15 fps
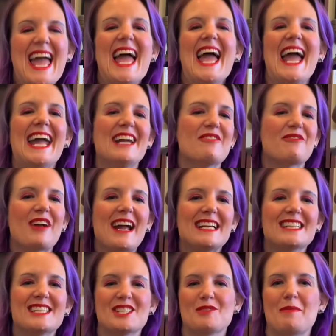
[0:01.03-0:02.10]
Hey
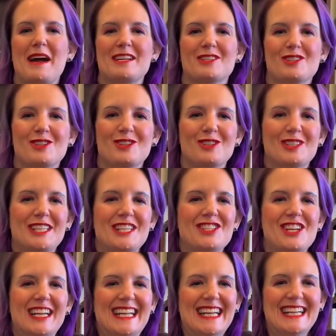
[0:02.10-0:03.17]
friends, it's Pastor Julie
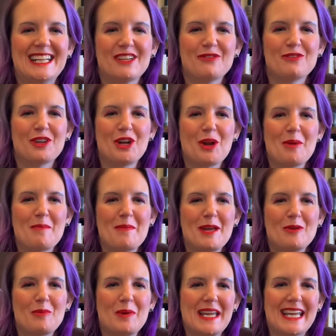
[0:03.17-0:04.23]
checking in for your
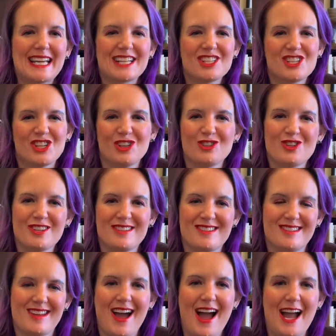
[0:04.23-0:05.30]
midweek
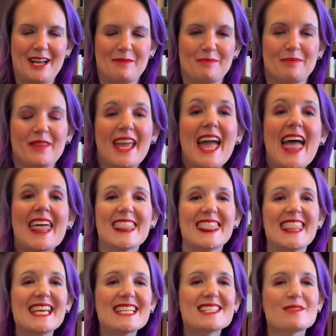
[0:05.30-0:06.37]
children's time.
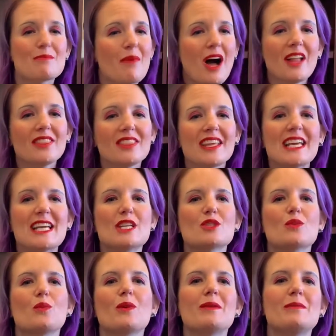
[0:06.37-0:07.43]
This month is
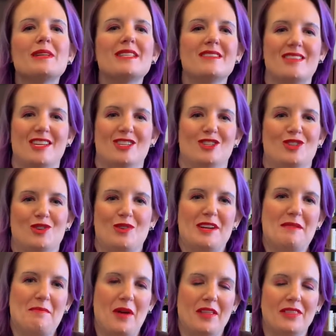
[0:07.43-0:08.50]
Women's History
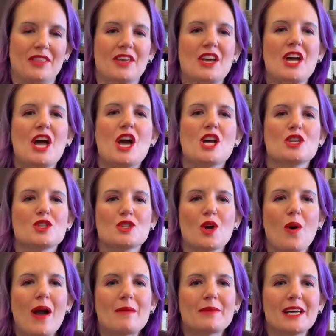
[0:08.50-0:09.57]
Month. So
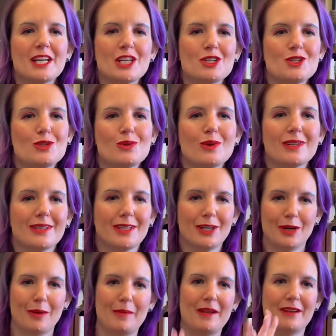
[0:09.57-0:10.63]
I'm gonna do a
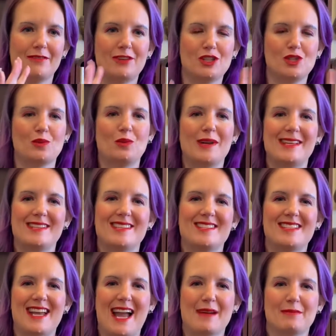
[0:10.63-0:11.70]
little bit of a twist.
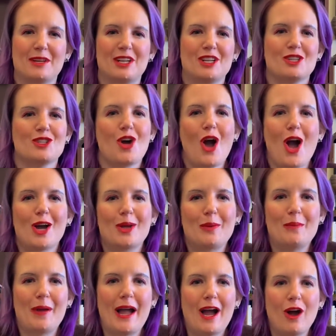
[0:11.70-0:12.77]
I'm gonna talk
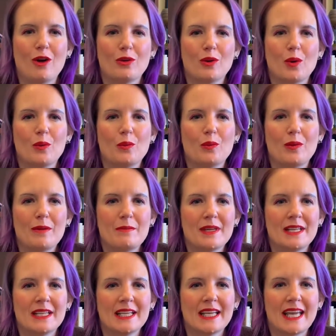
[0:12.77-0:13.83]
about
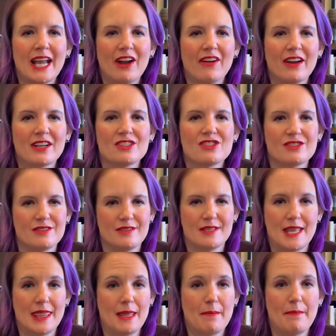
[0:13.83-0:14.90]
women characters
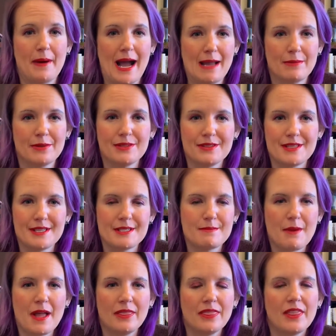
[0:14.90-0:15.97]
in the Bible this
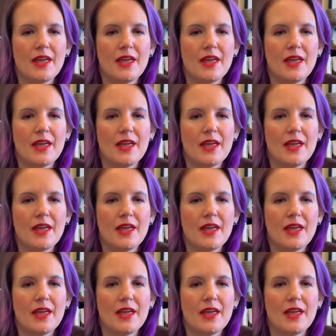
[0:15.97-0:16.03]
month.